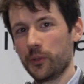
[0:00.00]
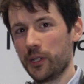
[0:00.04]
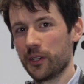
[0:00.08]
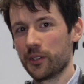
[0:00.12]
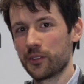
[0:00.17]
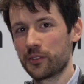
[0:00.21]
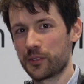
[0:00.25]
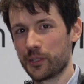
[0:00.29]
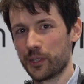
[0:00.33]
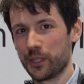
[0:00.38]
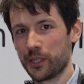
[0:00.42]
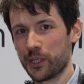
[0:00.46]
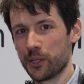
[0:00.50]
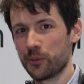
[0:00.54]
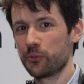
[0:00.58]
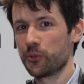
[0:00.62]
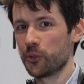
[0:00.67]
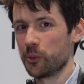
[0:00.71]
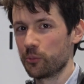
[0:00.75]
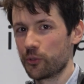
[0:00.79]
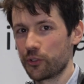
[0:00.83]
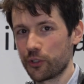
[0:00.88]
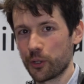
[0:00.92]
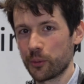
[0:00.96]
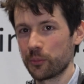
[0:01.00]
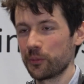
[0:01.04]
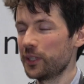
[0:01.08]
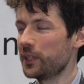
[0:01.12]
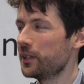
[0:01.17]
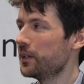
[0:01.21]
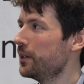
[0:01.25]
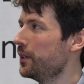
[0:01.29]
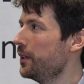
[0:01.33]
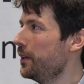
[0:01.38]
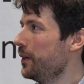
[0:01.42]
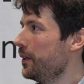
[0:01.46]
we are a startup from
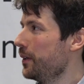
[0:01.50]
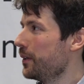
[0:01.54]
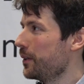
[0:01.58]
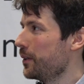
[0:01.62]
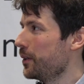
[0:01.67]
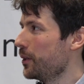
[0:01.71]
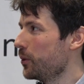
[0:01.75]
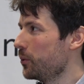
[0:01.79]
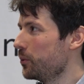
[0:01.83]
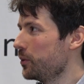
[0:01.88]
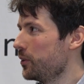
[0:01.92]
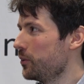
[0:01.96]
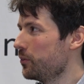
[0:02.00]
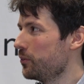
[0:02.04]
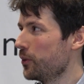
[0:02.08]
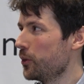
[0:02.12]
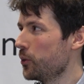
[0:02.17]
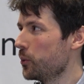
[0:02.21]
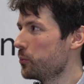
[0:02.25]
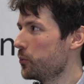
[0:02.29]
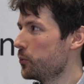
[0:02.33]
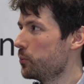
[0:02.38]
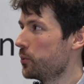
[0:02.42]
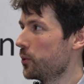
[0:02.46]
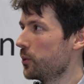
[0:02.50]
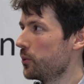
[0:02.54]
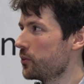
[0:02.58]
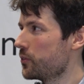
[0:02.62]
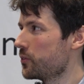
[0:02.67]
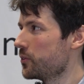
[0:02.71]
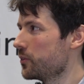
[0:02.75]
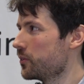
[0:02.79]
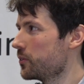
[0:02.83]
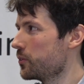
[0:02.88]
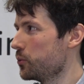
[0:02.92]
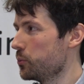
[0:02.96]
Germany. Uh, we developed a
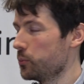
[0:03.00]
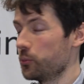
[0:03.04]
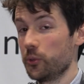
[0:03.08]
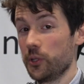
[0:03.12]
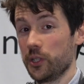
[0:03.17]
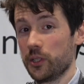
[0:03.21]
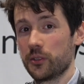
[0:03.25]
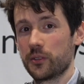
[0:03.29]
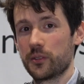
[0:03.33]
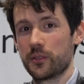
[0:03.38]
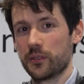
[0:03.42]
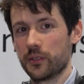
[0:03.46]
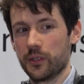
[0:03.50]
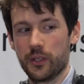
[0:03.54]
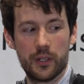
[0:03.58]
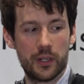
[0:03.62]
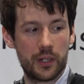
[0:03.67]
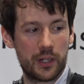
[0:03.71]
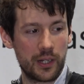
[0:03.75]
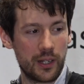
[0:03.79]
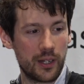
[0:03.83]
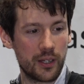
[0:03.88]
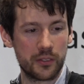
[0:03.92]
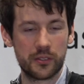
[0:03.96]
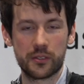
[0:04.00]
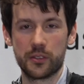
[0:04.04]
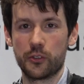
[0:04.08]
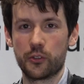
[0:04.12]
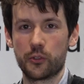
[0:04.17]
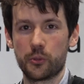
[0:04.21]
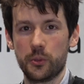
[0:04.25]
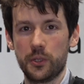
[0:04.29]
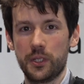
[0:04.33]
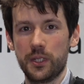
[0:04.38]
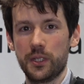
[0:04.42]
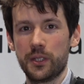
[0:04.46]
process to print uh, glass in
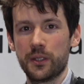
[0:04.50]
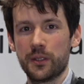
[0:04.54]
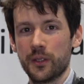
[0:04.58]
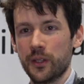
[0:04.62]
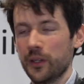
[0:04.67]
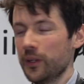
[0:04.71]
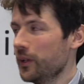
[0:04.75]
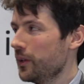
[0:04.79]
3D.